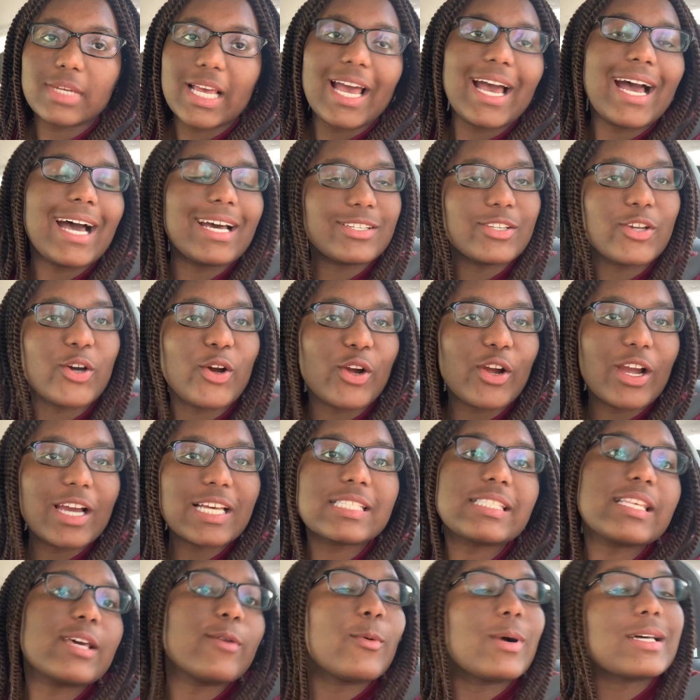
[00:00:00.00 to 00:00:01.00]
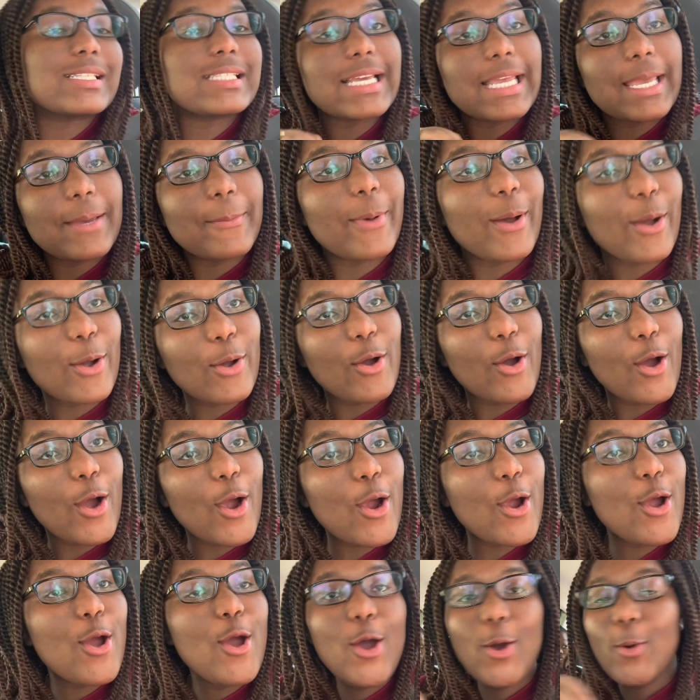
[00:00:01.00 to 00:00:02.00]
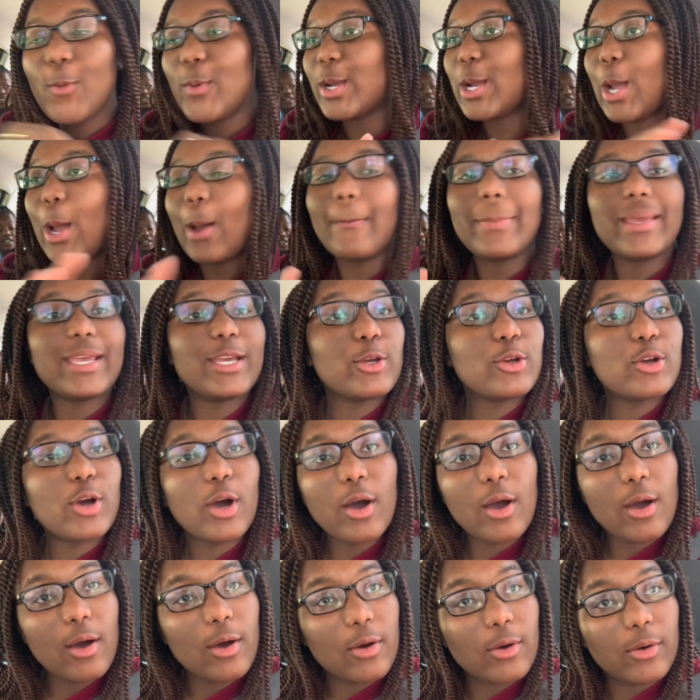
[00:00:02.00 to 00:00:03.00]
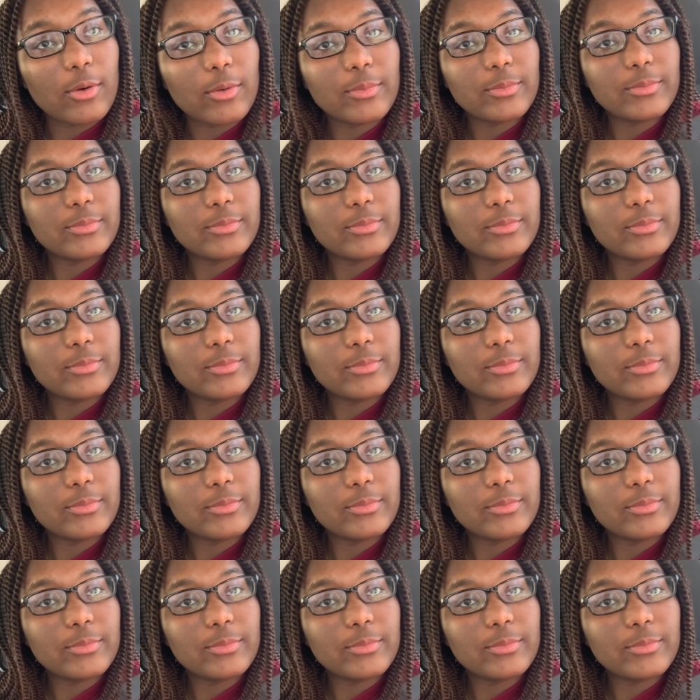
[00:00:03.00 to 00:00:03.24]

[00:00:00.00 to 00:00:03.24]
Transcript: I told her, I said, once I get my car, we're gonna be gone.